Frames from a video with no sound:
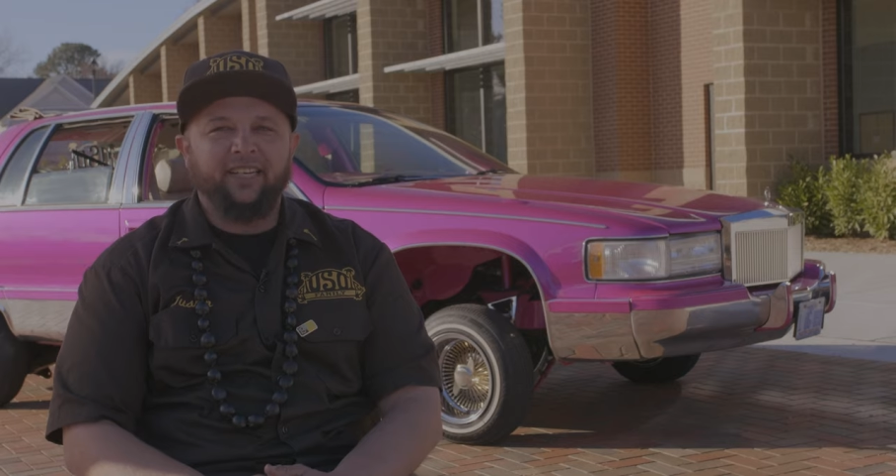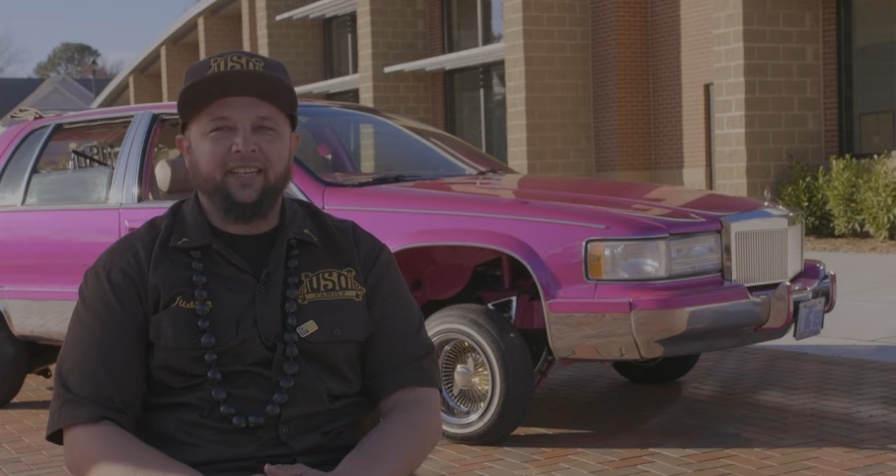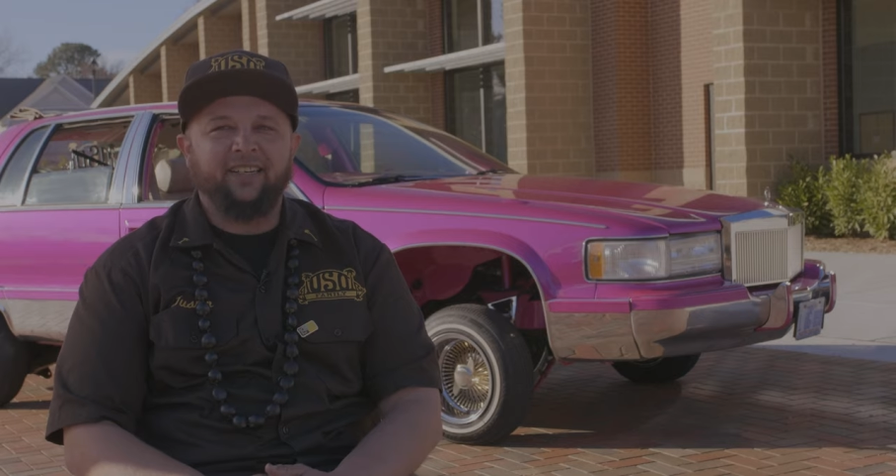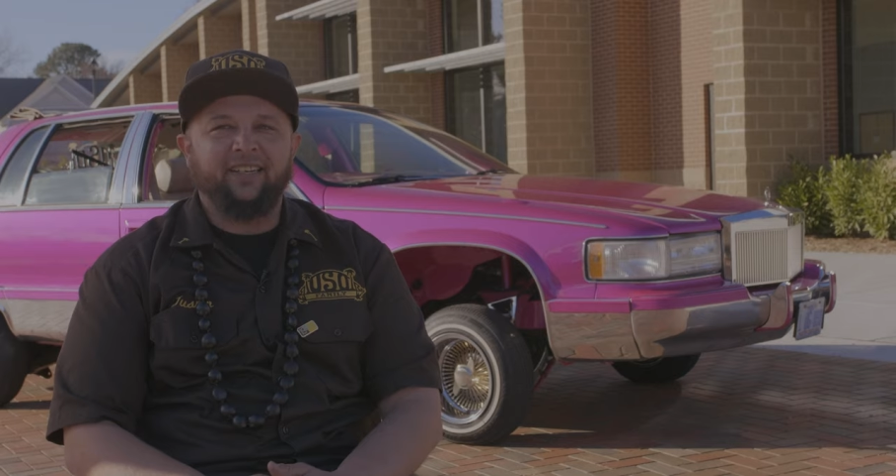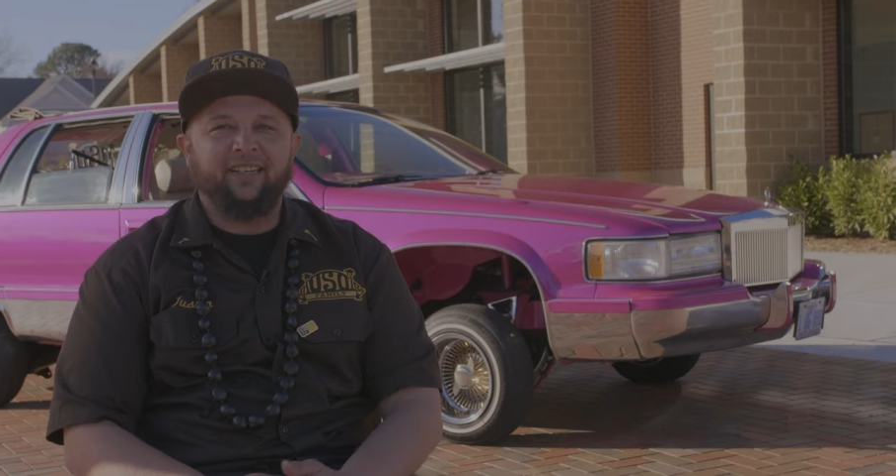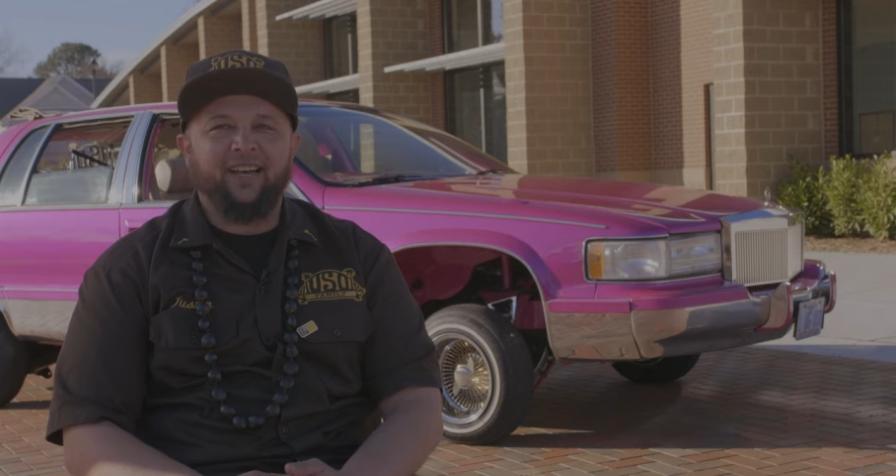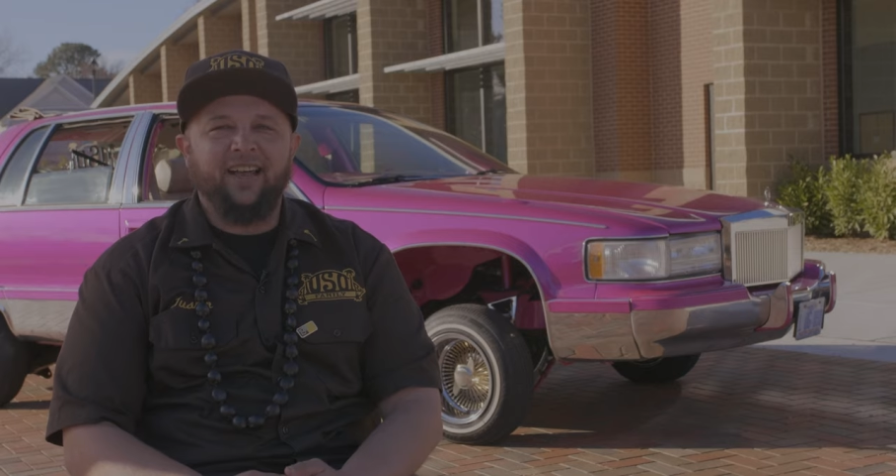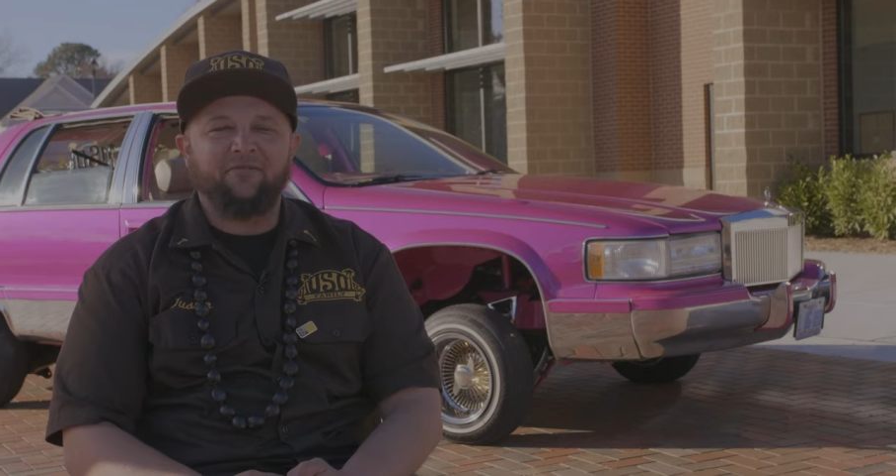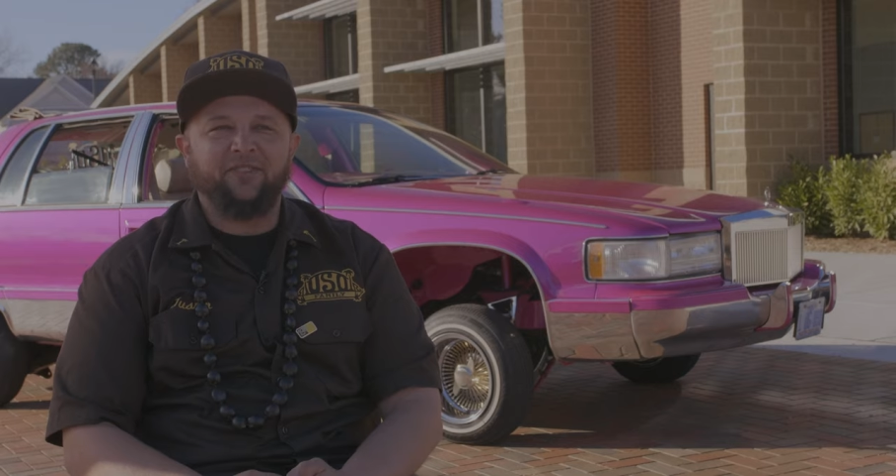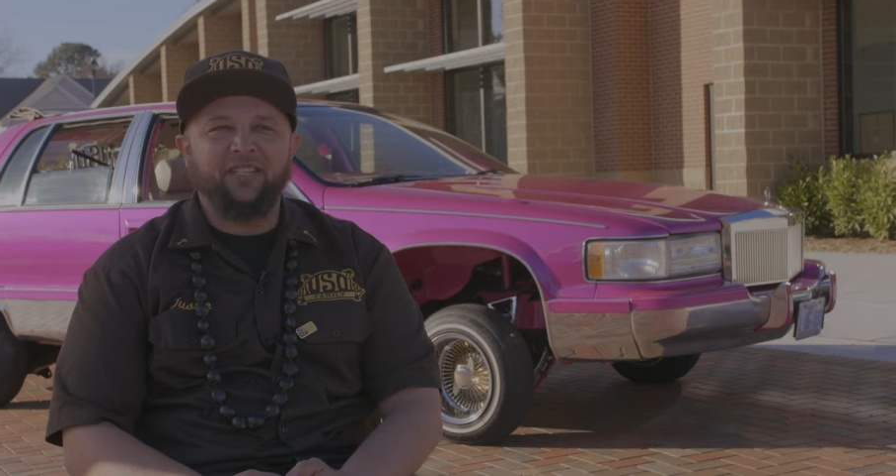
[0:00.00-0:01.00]
and uh,
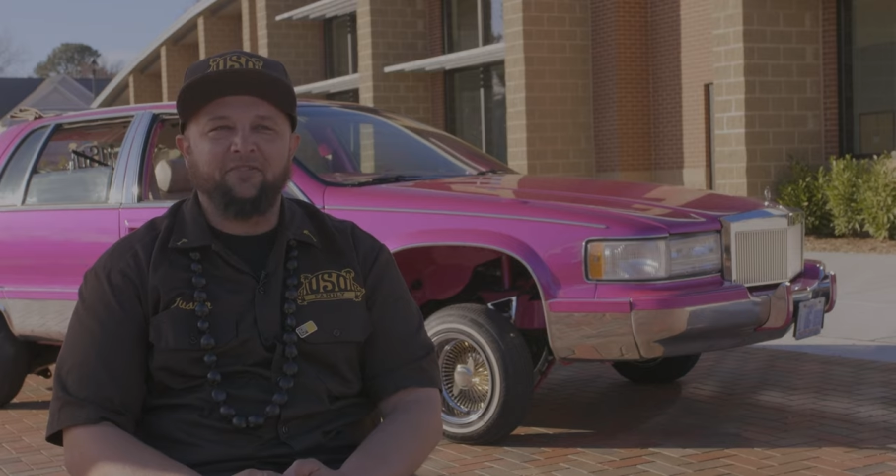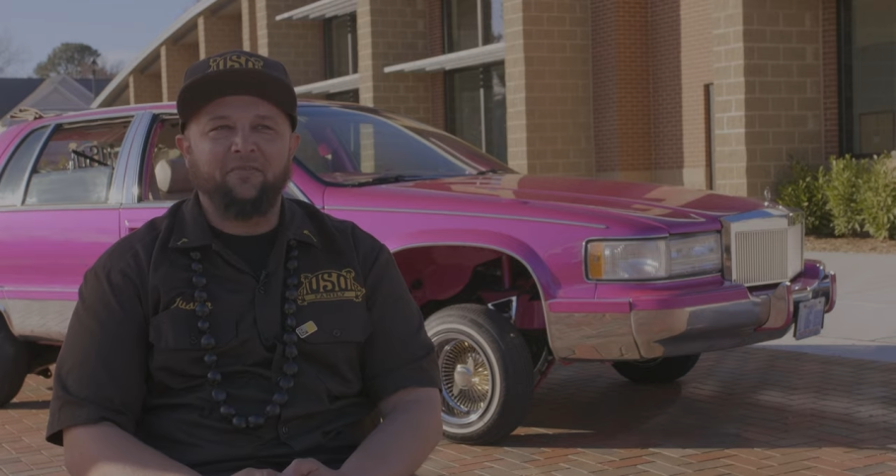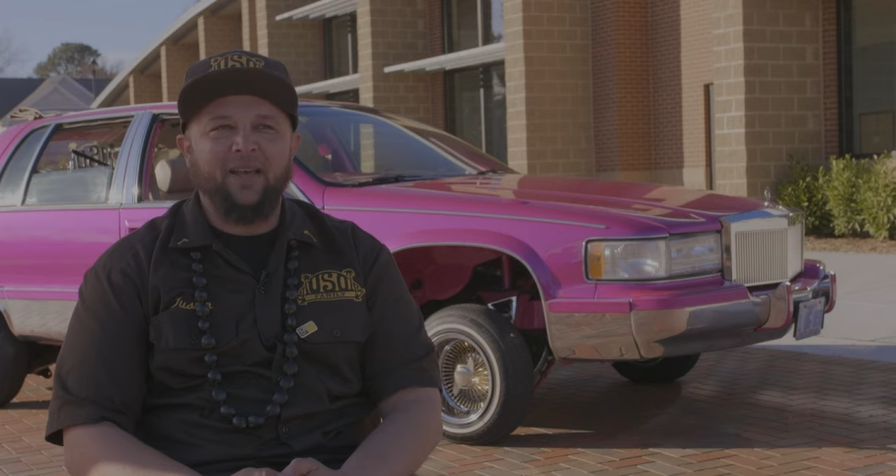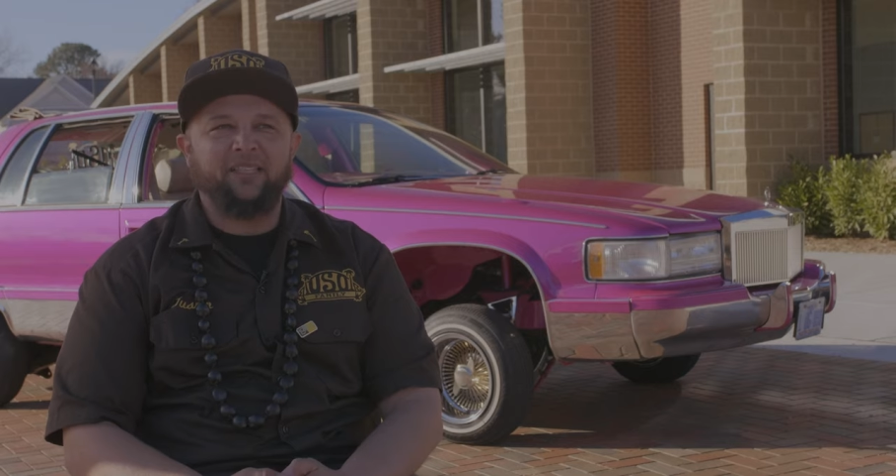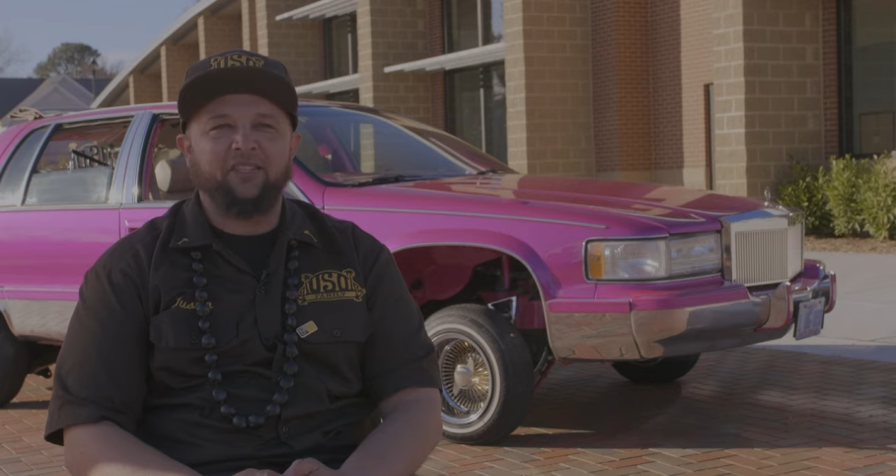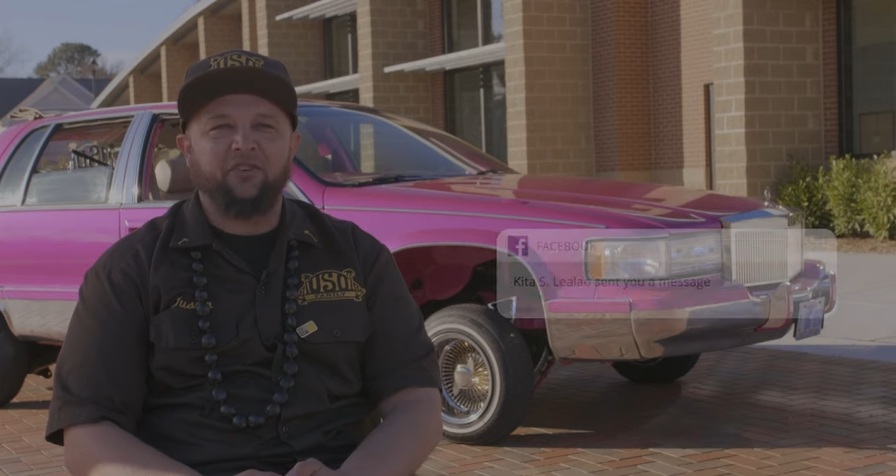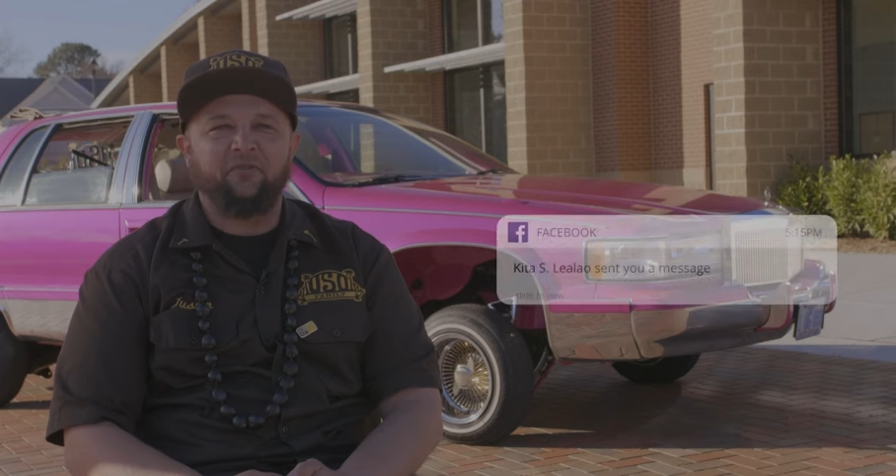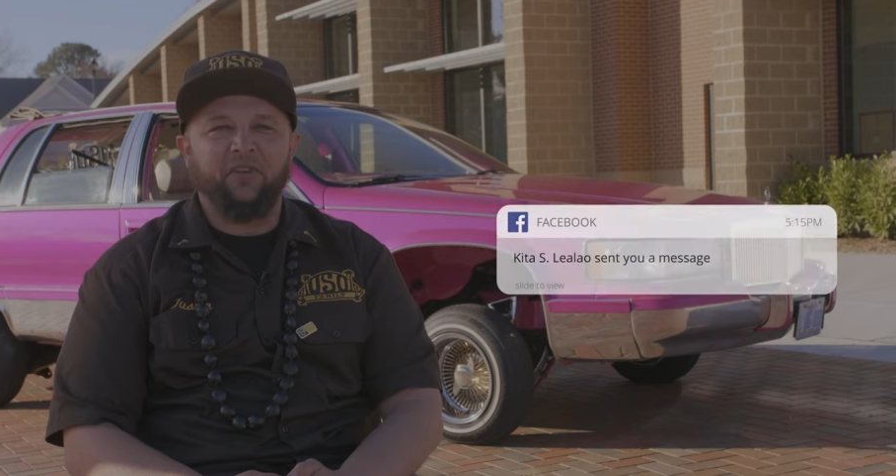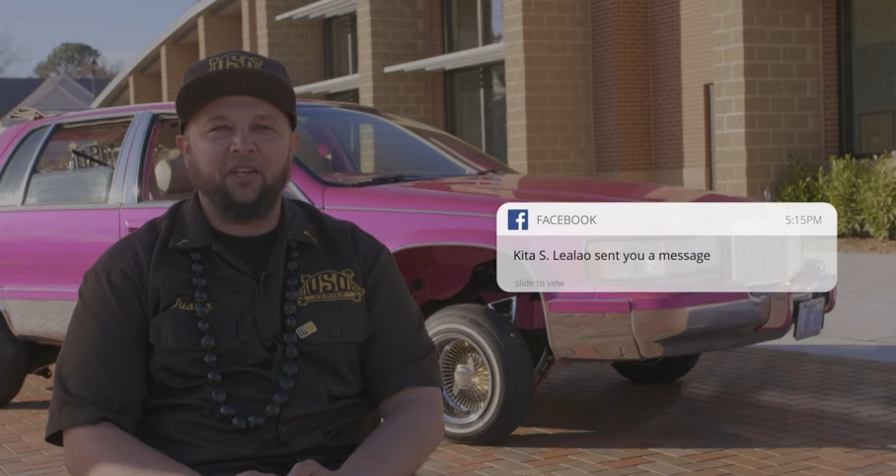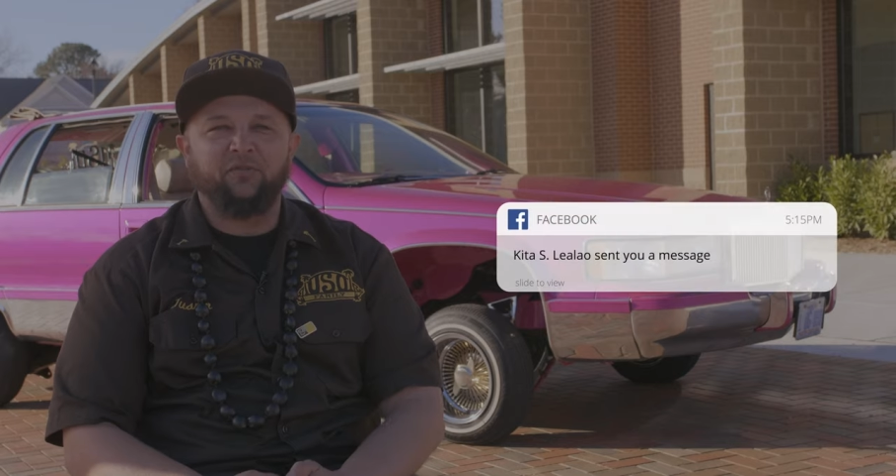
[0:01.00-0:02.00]
I received a message
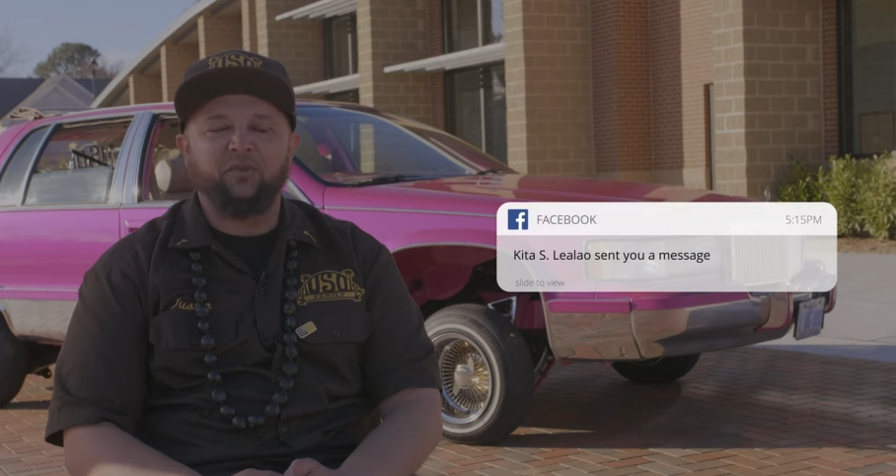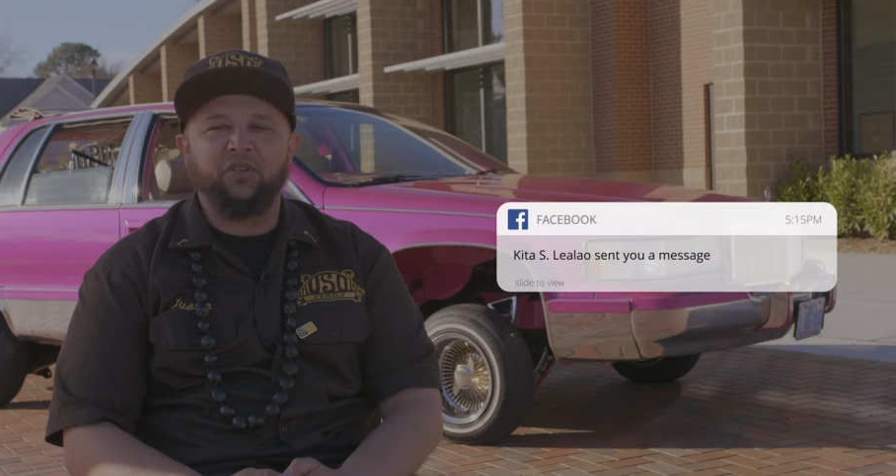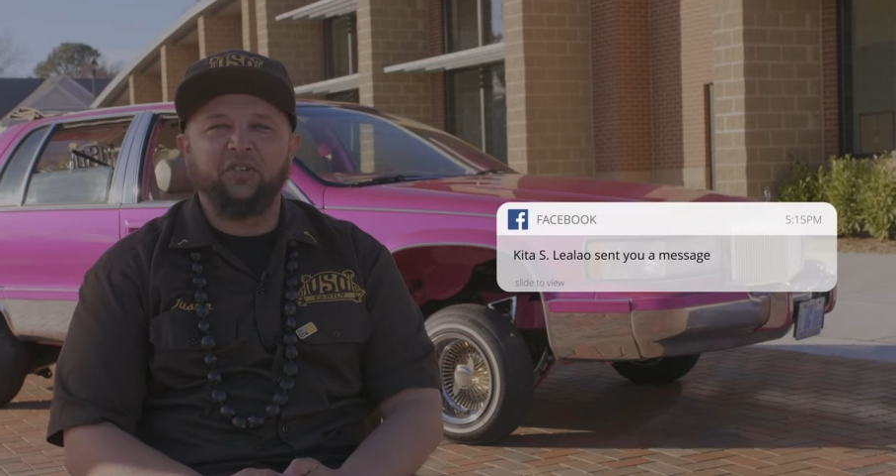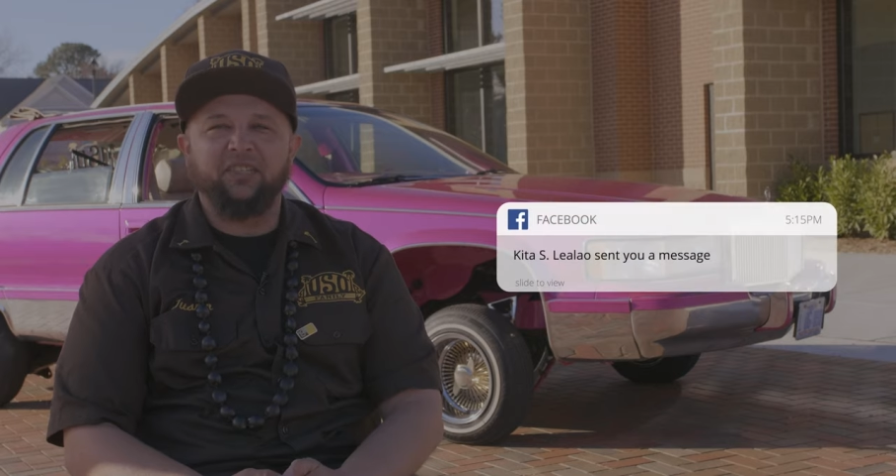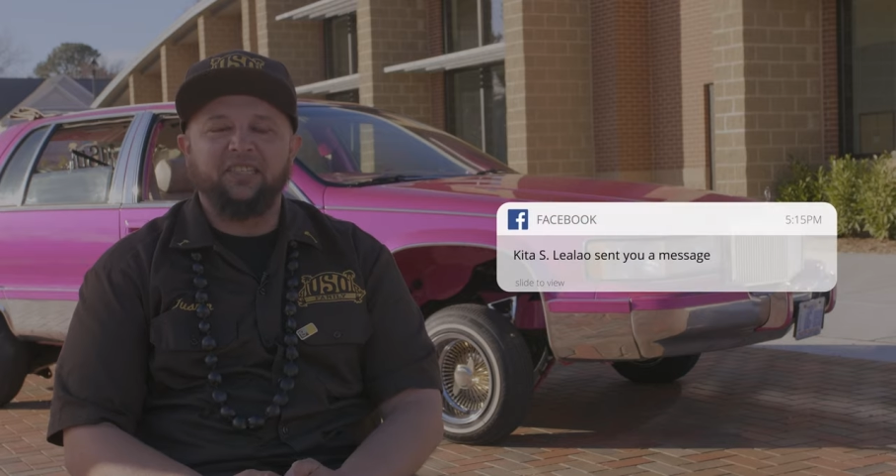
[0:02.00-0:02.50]
on Facebook,